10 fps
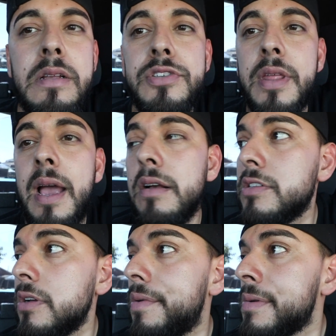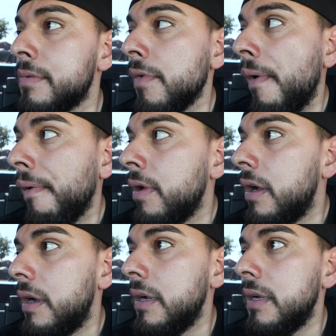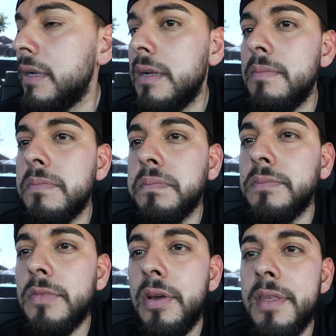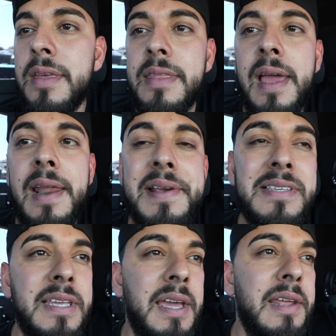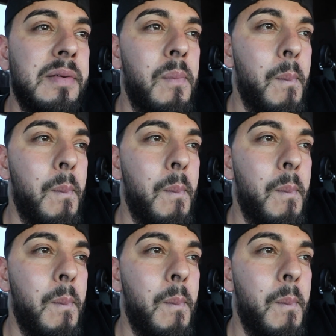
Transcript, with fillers: to the house, so. Um, other than that, like I said,